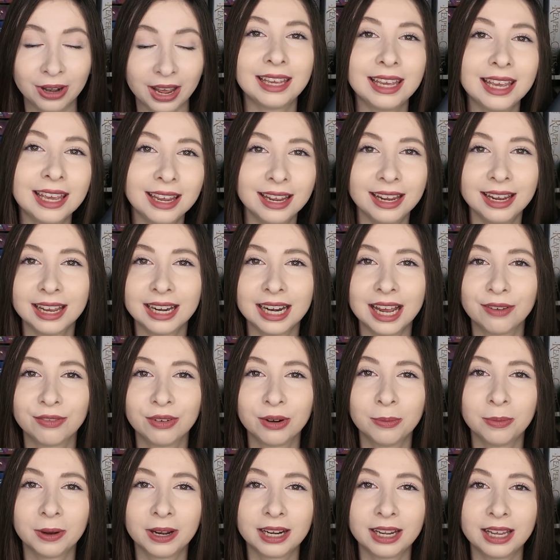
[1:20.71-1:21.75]
The king and
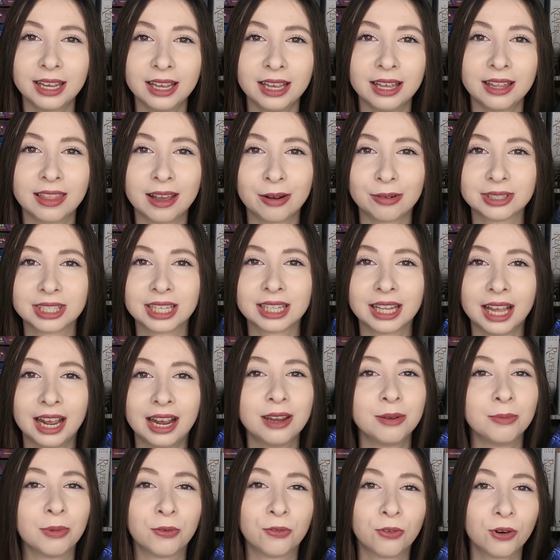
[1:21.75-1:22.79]
everybody that was in
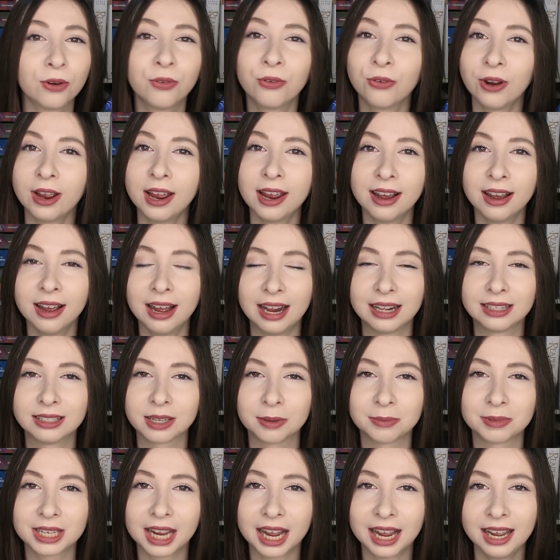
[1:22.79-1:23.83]
line before Freya
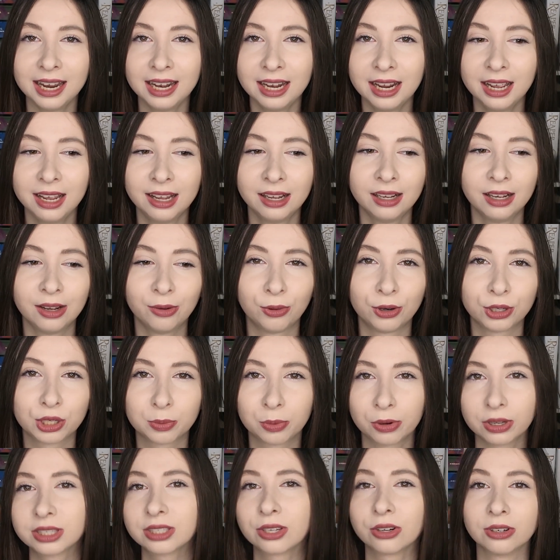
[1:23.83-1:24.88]
ends up dead,
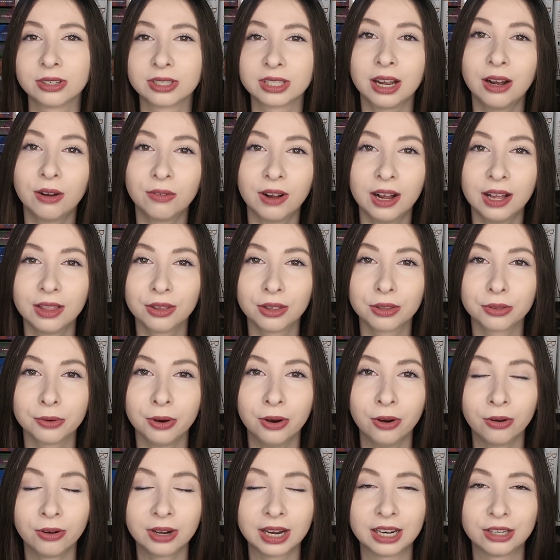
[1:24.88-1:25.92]
which puts herself on the
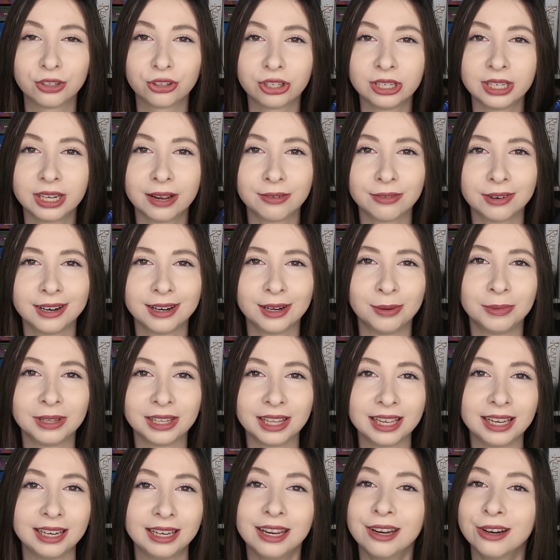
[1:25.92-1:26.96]
throne, and she never in a
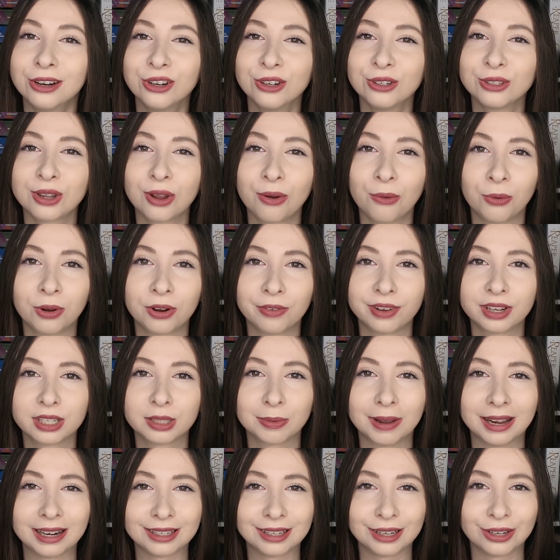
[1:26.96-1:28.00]
million years would have
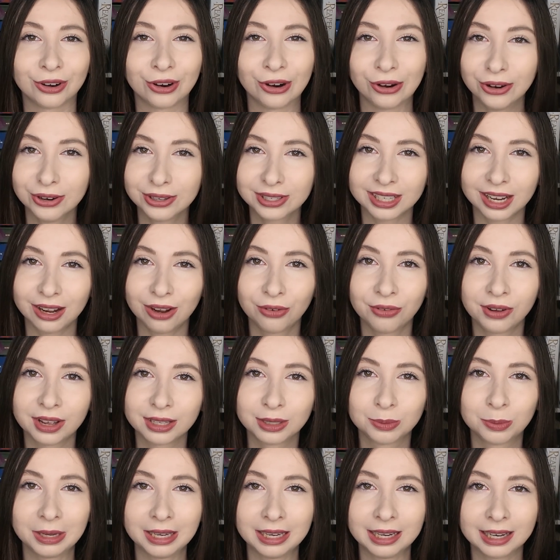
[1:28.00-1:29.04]
expected herself
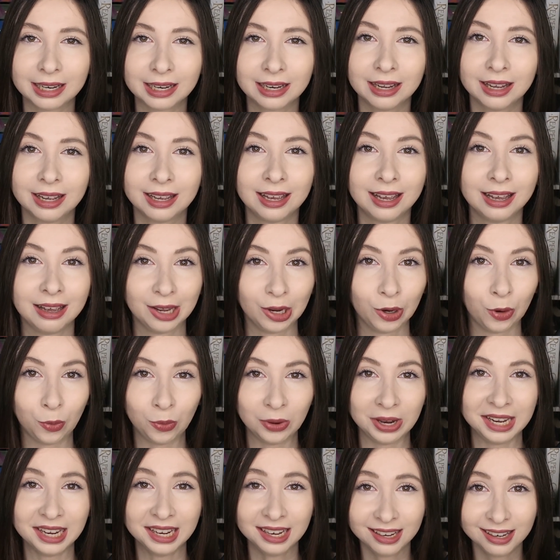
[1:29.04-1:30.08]
as being
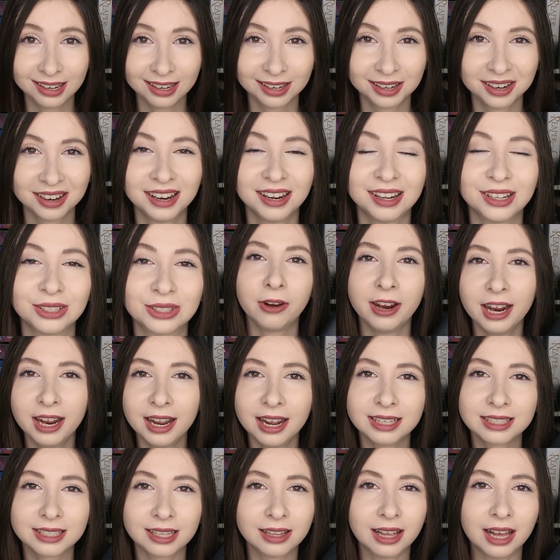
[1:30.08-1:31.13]
queen.
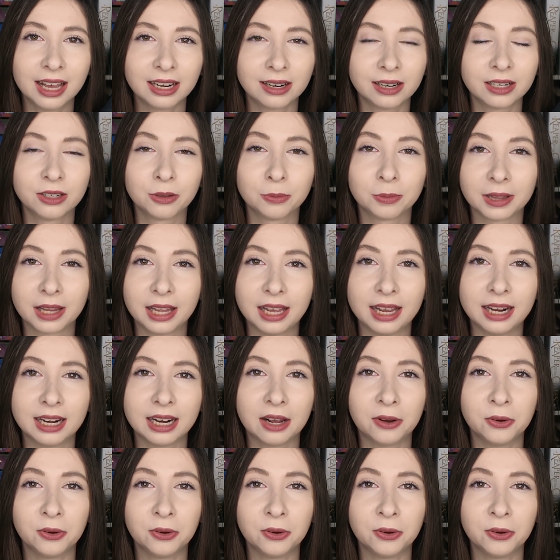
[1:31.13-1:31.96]
Freya has a lot on her plate.